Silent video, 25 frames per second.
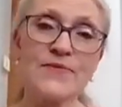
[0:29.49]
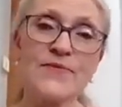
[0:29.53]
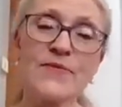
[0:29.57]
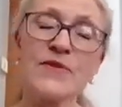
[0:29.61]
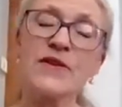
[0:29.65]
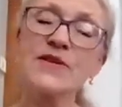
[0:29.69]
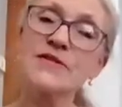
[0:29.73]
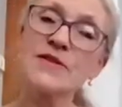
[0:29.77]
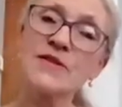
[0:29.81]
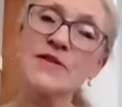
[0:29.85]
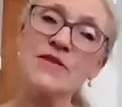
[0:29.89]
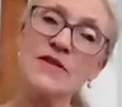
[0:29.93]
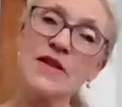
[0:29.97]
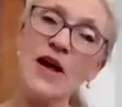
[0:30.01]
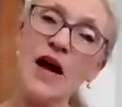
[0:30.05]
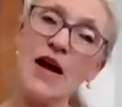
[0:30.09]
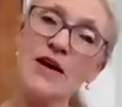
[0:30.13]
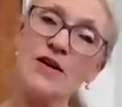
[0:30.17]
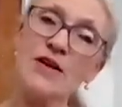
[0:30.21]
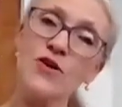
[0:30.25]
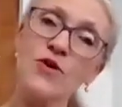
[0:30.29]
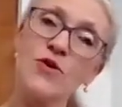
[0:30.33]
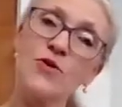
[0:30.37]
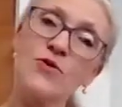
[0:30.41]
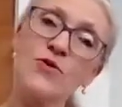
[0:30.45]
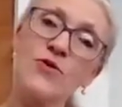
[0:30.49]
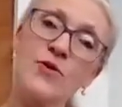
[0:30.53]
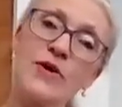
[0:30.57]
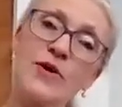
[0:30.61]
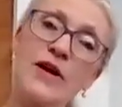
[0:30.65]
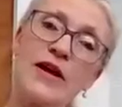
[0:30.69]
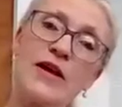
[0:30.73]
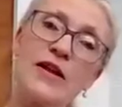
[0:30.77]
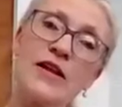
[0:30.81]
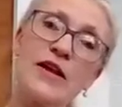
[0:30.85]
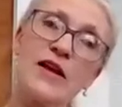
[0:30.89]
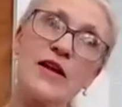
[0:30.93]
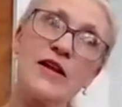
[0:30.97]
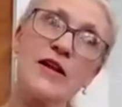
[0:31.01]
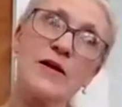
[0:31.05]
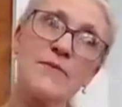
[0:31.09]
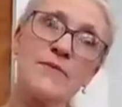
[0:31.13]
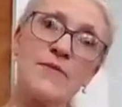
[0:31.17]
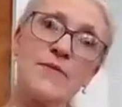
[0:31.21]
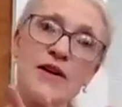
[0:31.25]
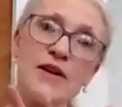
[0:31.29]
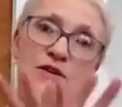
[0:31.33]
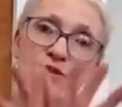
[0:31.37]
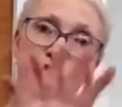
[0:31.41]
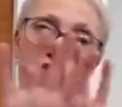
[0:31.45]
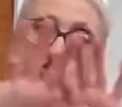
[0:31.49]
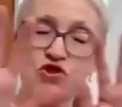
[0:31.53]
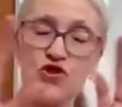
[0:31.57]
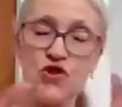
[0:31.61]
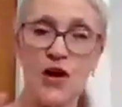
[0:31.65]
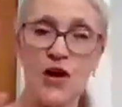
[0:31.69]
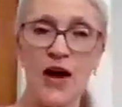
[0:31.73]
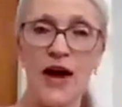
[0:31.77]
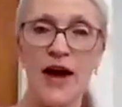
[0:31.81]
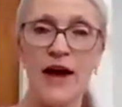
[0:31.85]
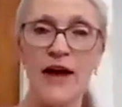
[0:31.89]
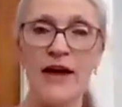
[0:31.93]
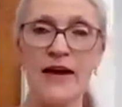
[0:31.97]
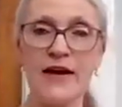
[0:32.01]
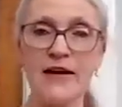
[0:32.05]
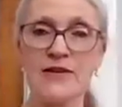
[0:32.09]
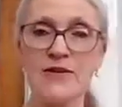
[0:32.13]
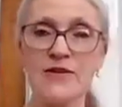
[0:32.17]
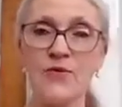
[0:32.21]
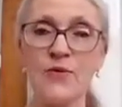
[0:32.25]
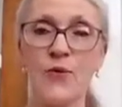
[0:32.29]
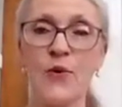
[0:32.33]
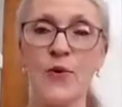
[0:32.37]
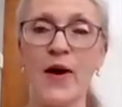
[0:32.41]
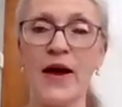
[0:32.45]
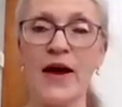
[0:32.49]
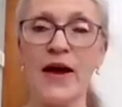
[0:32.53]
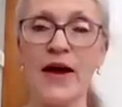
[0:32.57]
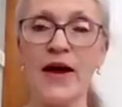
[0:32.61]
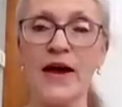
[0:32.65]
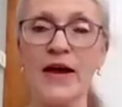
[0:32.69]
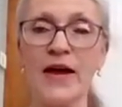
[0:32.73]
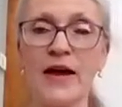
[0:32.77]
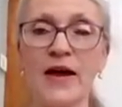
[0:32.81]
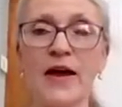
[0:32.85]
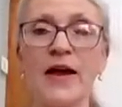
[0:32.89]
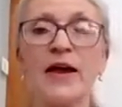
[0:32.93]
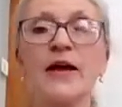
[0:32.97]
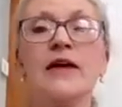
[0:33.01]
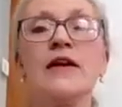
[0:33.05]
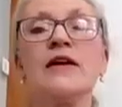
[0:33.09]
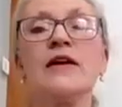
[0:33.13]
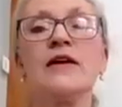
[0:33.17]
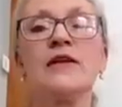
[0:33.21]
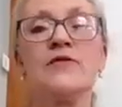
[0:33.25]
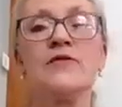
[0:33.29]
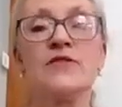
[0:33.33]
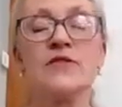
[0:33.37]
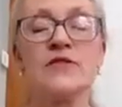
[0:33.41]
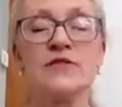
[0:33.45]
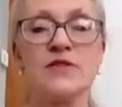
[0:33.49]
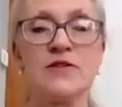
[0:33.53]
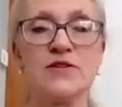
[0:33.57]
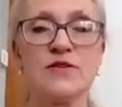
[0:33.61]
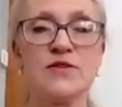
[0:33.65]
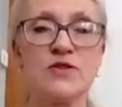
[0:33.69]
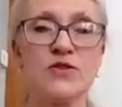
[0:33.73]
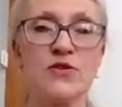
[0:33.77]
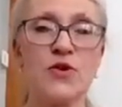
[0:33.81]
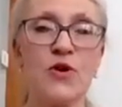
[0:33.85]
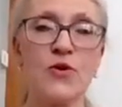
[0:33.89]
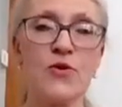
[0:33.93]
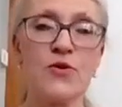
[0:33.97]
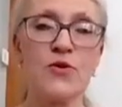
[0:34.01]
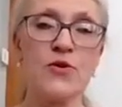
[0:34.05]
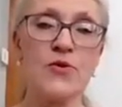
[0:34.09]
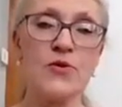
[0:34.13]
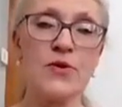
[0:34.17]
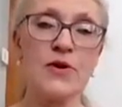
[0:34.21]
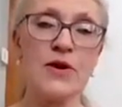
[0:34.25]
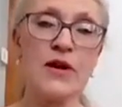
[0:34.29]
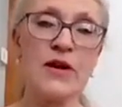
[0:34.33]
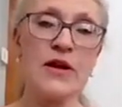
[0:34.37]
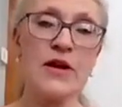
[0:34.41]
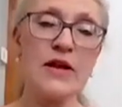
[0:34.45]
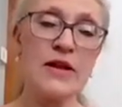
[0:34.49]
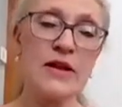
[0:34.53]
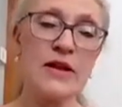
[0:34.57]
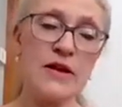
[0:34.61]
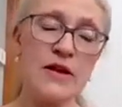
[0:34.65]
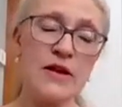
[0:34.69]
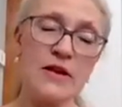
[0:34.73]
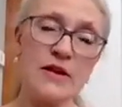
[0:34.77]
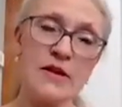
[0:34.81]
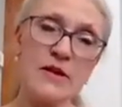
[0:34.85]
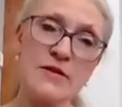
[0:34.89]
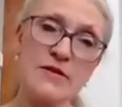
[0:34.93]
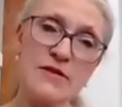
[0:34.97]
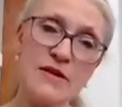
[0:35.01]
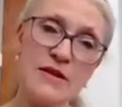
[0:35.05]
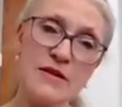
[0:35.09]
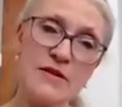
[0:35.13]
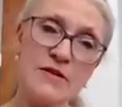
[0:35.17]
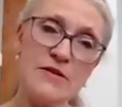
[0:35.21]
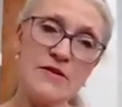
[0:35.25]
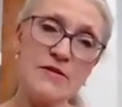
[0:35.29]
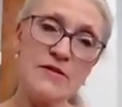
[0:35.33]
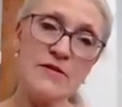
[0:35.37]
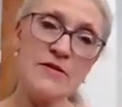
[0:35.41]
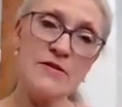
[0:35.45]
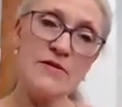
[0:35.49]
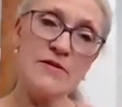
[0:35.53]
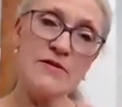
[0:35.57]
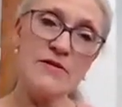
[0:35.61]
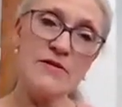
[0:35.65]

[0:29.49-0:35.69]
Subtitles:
This is not Go Green in a big giant way. This is Go Green in a little